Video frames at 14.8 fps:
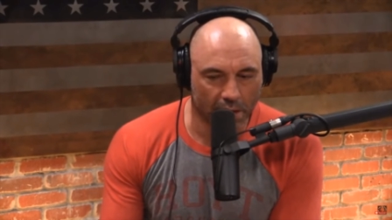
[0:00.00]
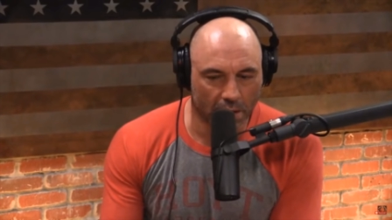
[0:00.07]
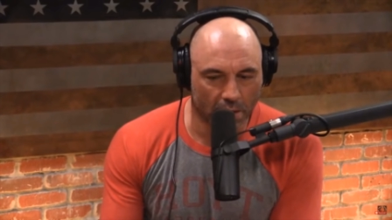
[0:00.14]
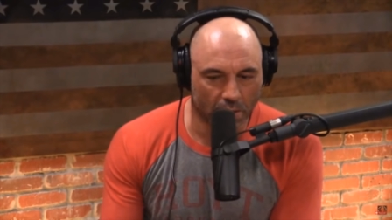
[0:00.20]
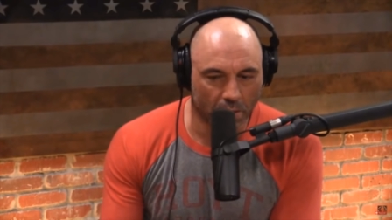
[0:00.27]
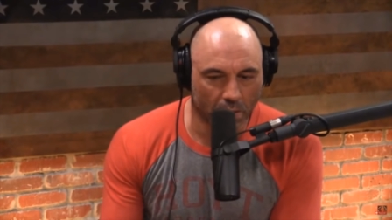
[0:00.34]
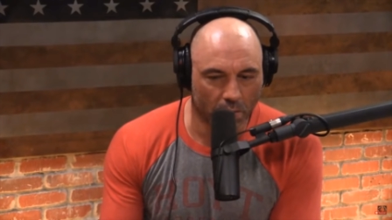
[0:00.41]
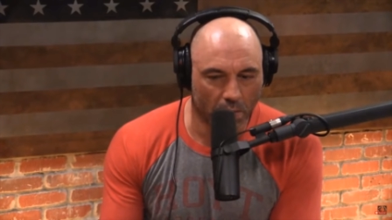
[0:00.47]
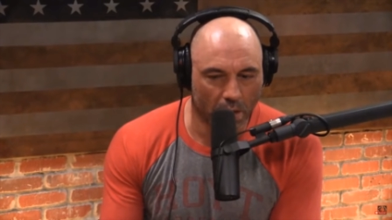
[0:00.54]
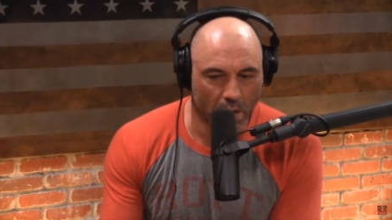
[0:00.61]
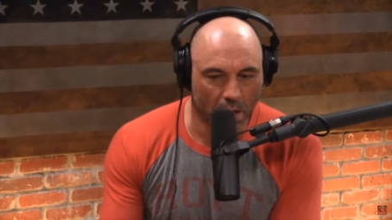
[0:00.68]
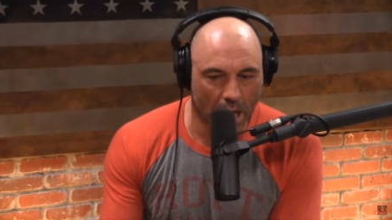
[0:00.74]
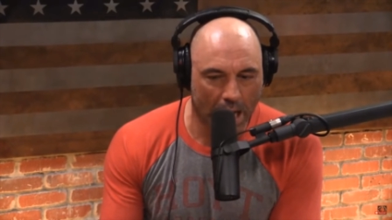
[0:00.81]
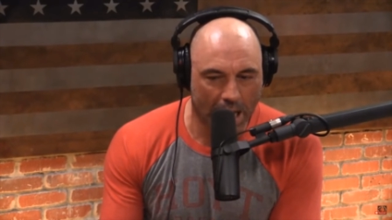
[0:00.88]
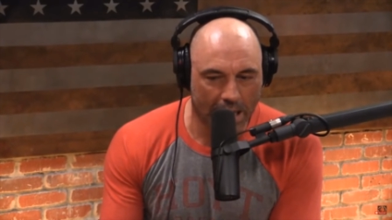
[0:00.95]
going,
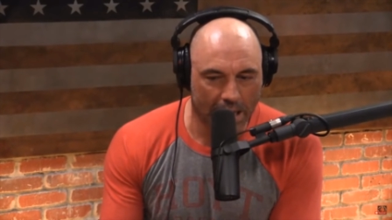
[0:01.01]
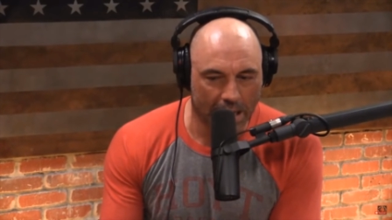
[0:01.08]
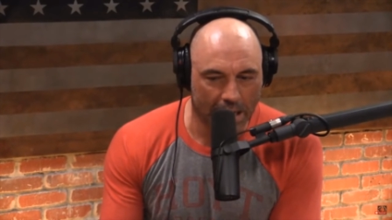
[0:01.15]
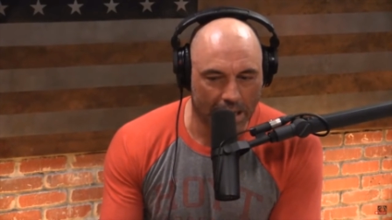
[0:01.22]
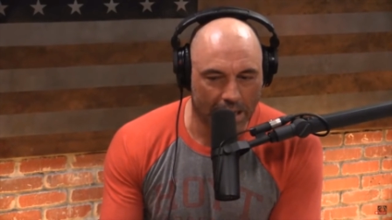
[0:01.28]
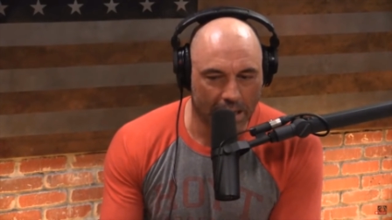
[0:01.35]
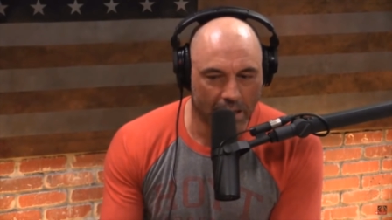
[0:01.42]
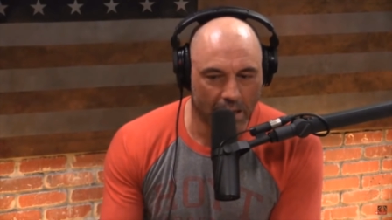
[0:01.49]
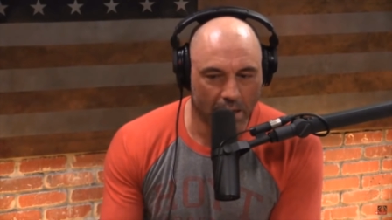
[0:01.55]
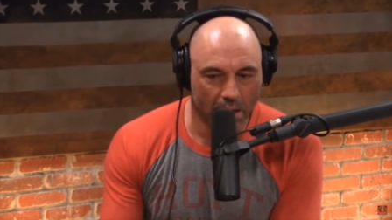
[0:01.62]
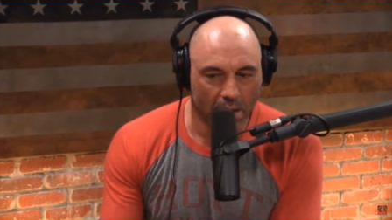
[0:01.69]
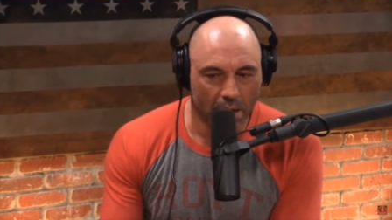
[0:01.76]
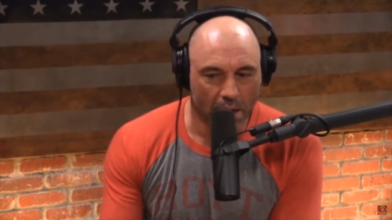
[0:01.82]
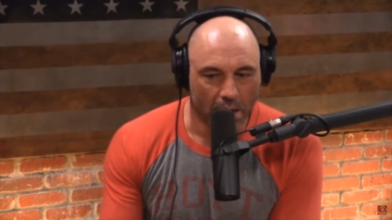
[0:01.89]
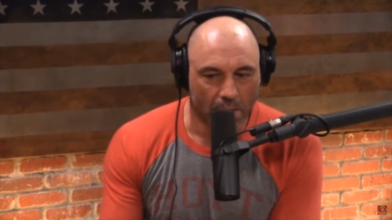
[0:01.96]
well, I eat it,
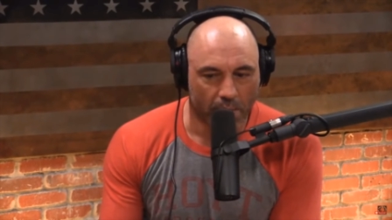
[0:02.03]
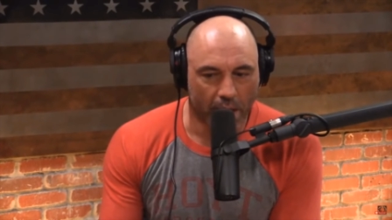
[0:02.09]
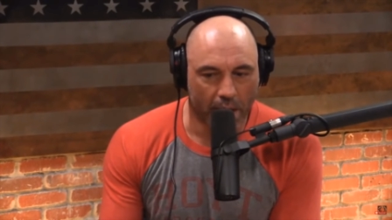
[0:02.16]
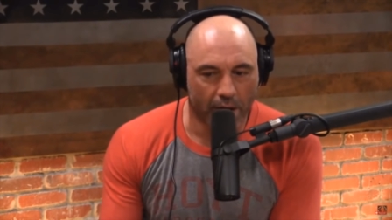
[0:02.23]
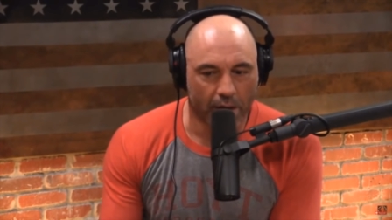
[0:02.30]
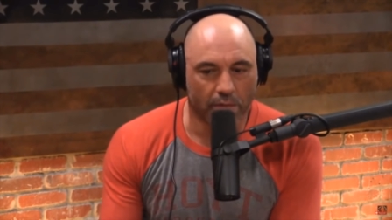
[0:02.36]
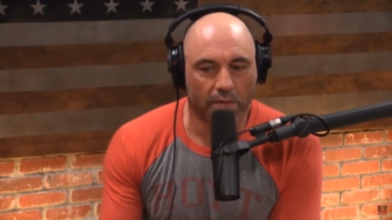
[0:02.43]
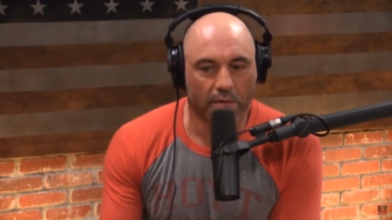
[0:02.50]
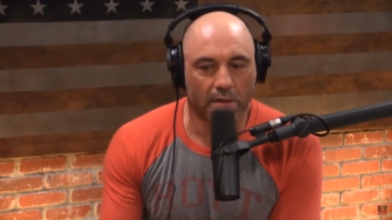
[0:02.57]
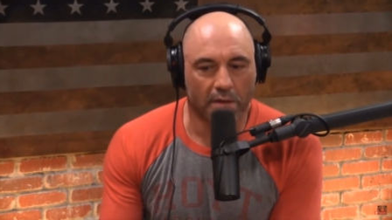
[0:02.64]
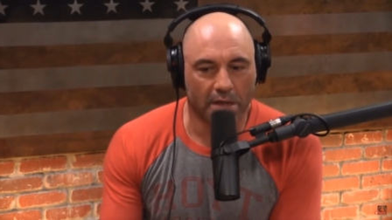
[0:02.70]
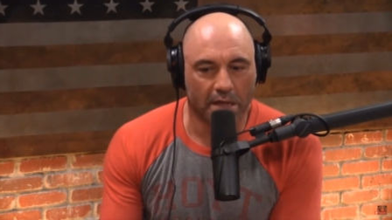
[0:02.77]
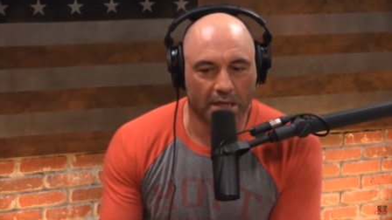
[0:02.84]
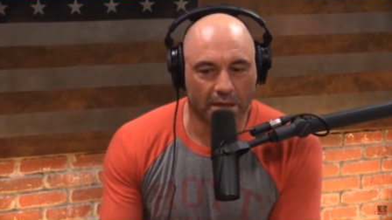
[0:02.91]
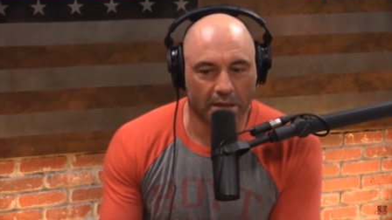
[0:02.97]
but I don't
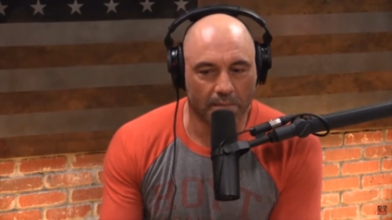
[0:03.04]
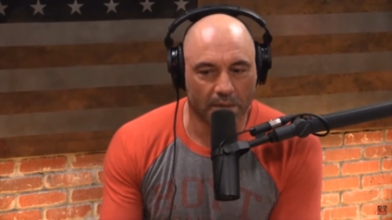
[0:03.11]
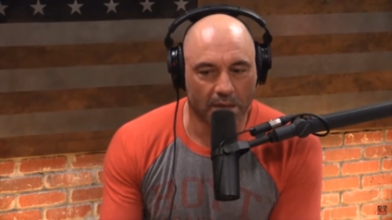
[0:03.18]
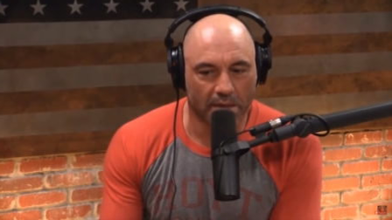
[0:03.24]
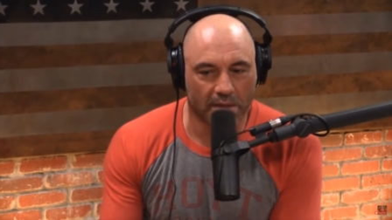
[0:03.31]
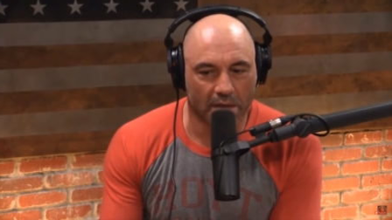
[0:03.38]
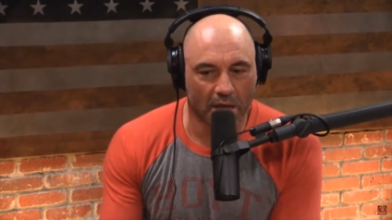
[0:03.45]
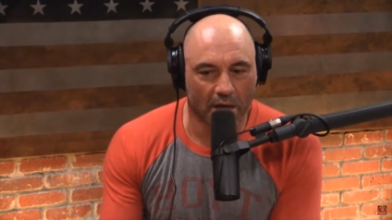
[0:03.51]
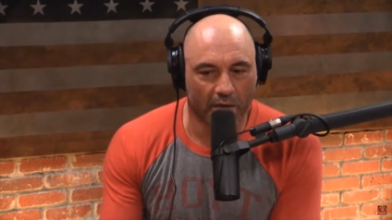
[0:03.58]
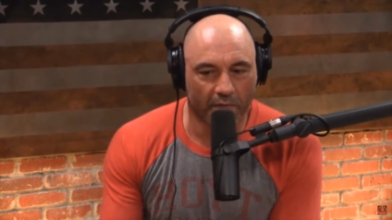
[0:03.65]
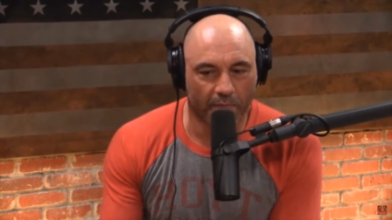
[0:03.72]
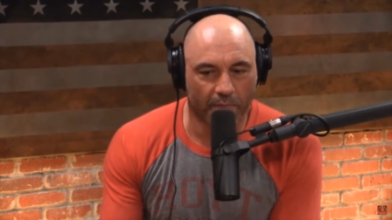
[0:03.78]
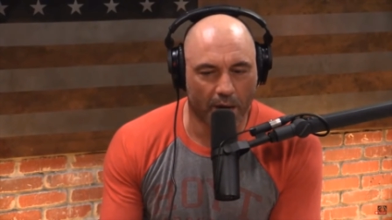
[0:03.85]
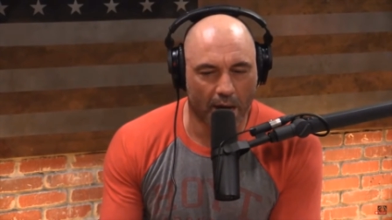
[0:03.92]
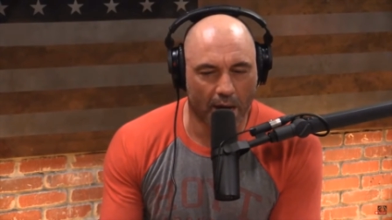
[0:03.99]
kill it
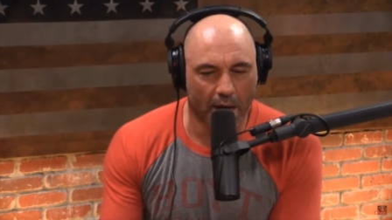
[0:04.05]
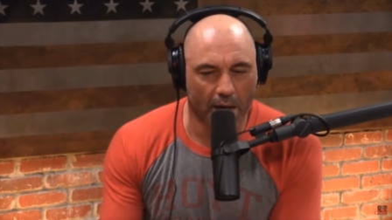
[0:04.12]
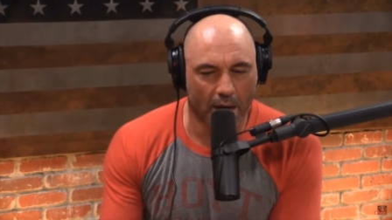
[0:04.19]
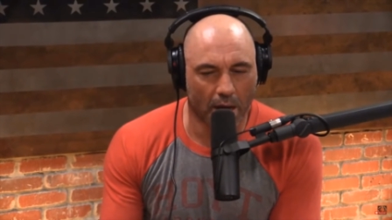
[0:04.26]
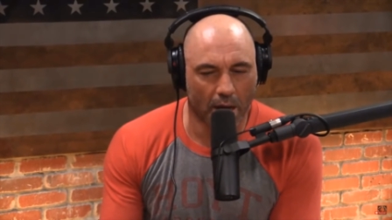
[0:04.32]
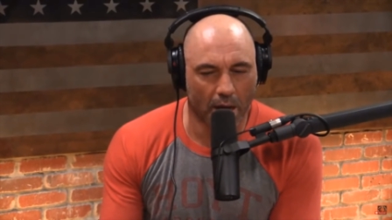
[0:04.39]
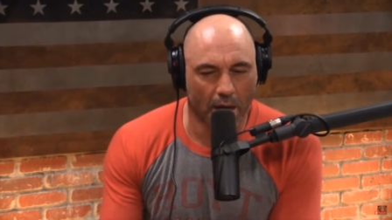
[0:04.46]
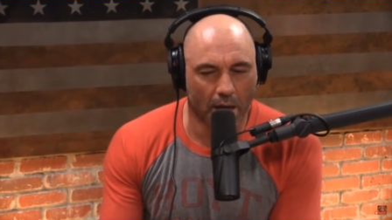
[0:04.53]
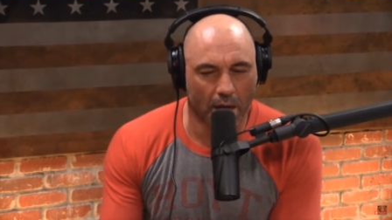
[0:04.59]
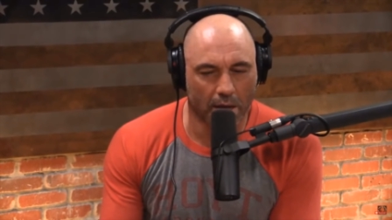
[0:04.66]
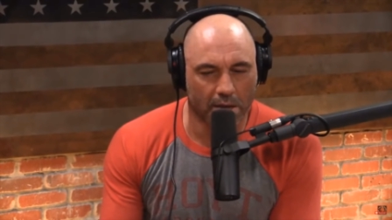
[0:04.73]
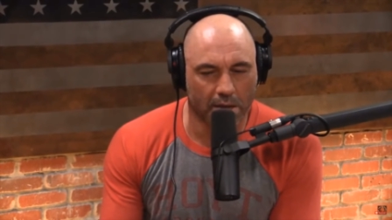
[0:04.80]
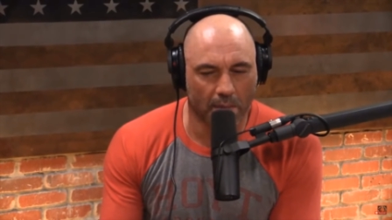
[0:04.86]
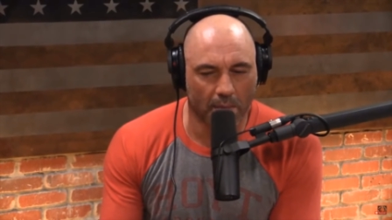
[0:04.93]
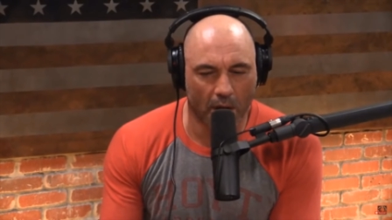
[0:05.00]
myself, but I
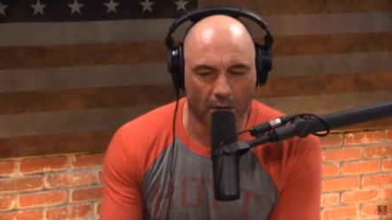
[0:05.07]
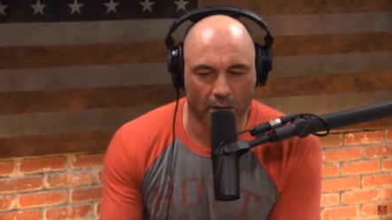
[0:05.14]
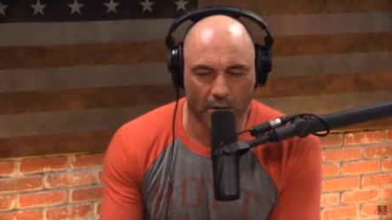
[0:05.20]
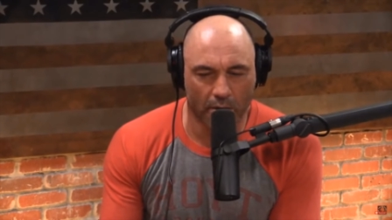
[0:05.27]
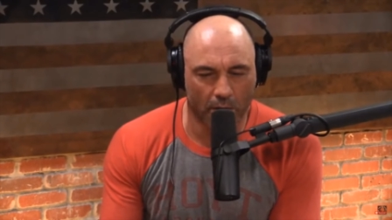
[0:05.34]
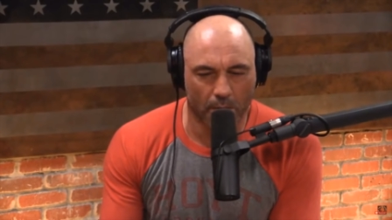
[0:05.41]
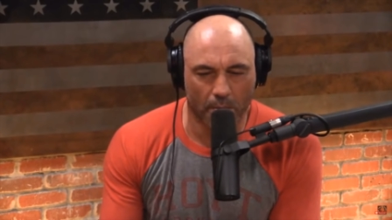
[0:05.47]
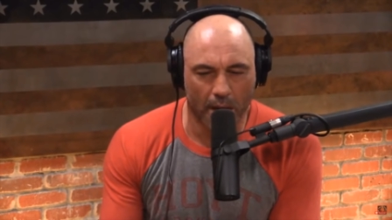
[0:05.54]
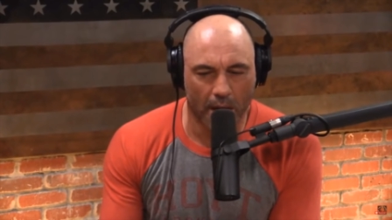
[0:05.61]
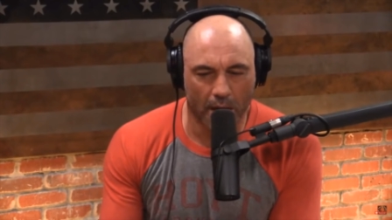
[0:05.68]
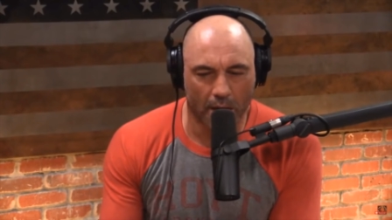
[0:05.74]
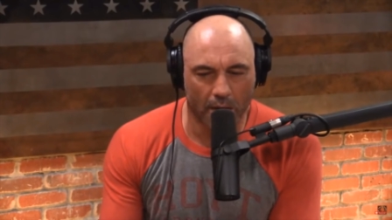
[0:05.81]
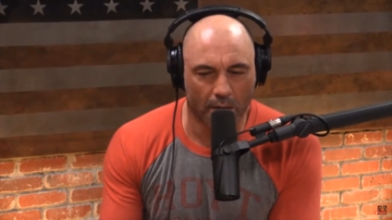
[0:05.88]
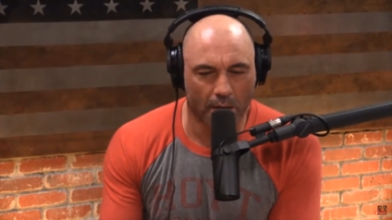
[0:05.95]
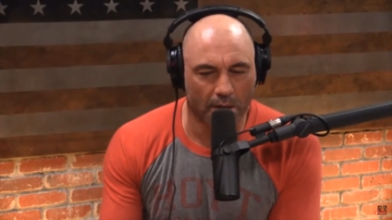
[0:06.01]
somehow or another am
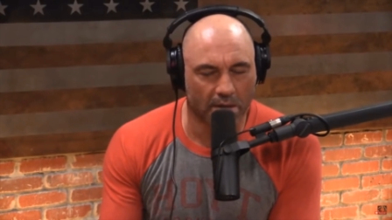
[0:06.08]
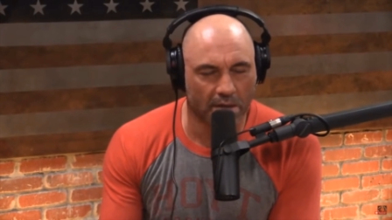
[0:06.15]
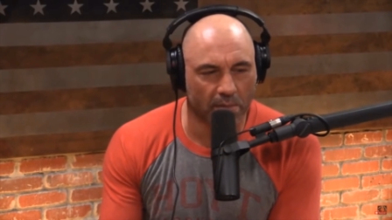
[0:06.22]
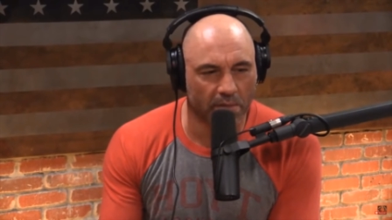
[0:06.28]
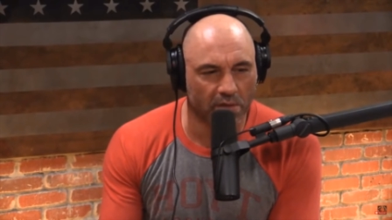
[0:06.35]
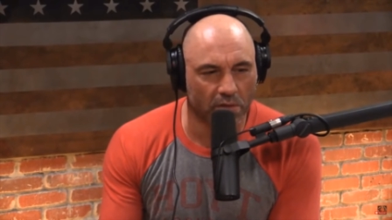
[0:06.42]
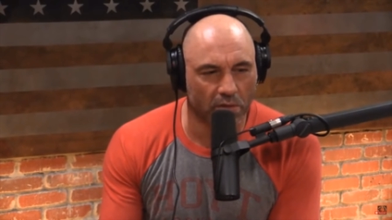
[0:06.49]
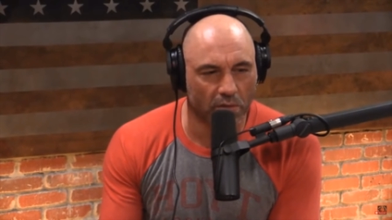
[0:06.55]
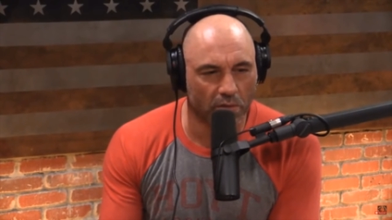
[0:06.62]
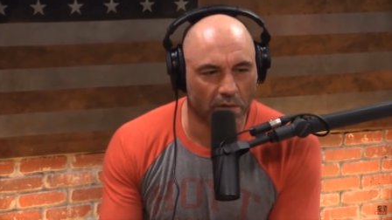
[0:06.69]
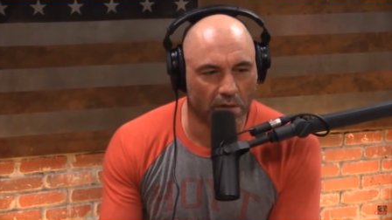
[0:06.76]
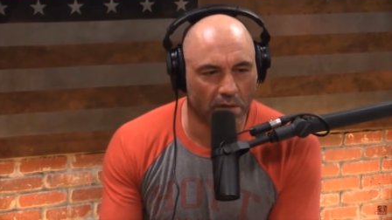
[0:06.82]
angry that someone's doing it